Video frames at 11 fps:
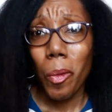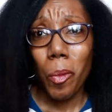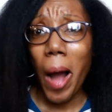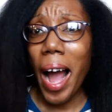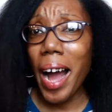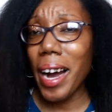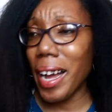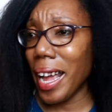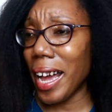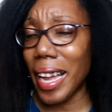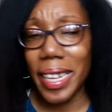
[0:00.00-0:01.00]
why her
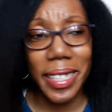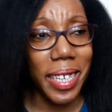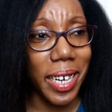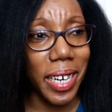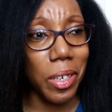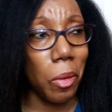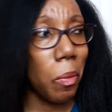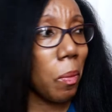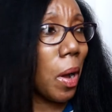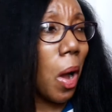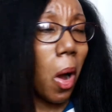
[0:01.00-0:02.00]
hair ain't
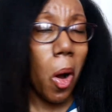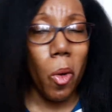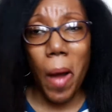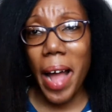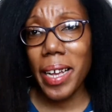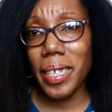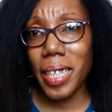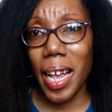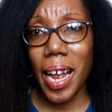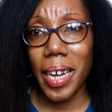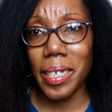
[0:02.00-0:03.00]
done, or why his
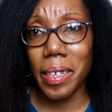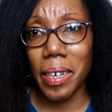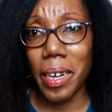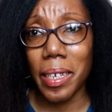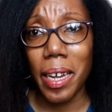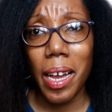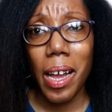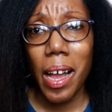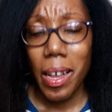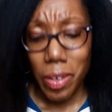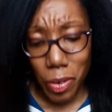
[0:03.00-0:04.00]
hair ain't done,
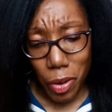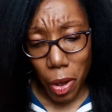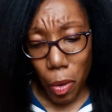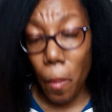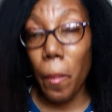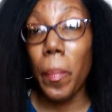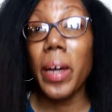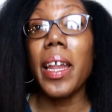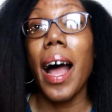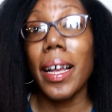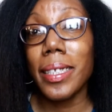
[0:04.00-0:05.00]

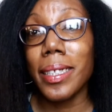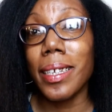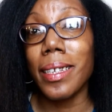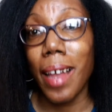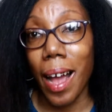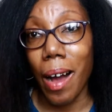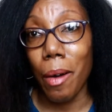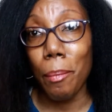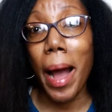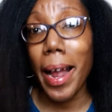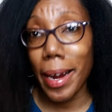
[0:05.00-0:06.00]
but I see now
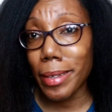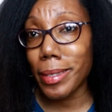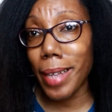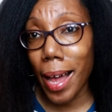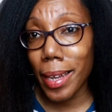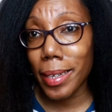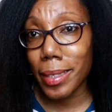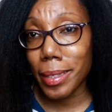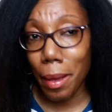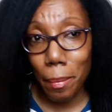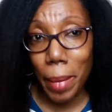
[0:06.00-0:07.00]
my hairstylist
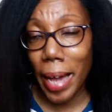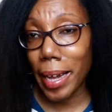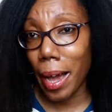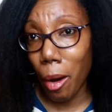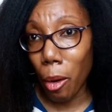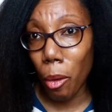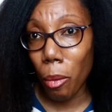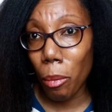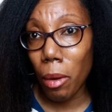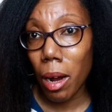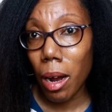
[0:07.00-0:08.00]
back at
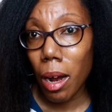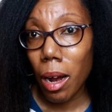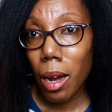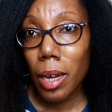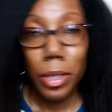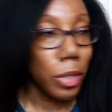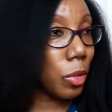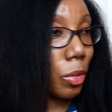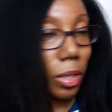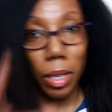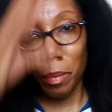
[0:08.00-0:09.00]
home
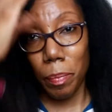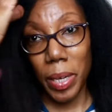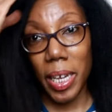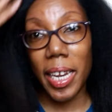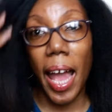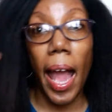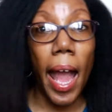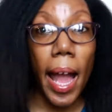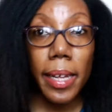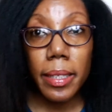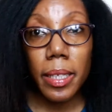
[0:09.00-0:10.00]
used to be in a
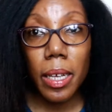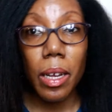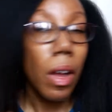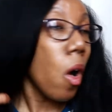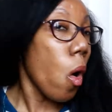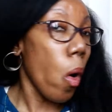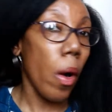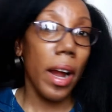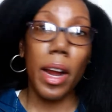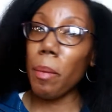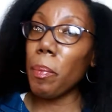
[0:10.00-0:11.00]
hat or
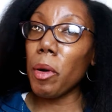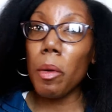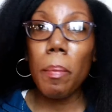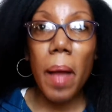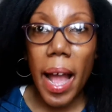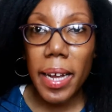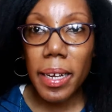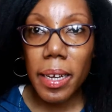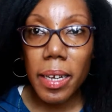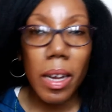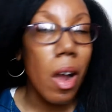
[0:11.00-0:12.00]
hair pulled
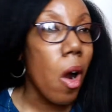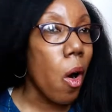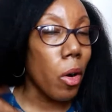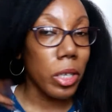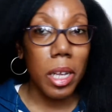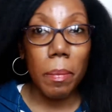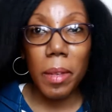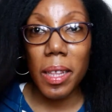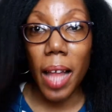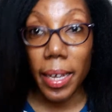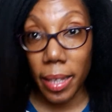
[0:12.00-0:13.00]
back or
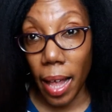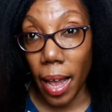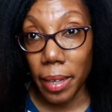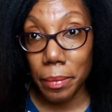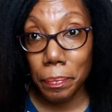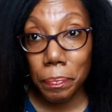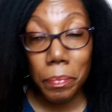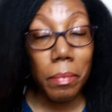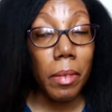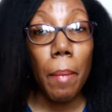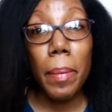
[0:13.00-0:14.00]
something like that.
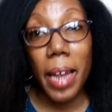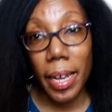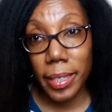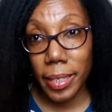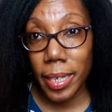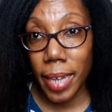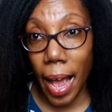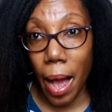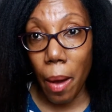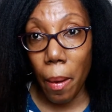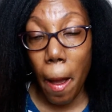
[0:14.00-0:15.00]
But I see
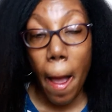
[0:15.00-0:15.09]
now,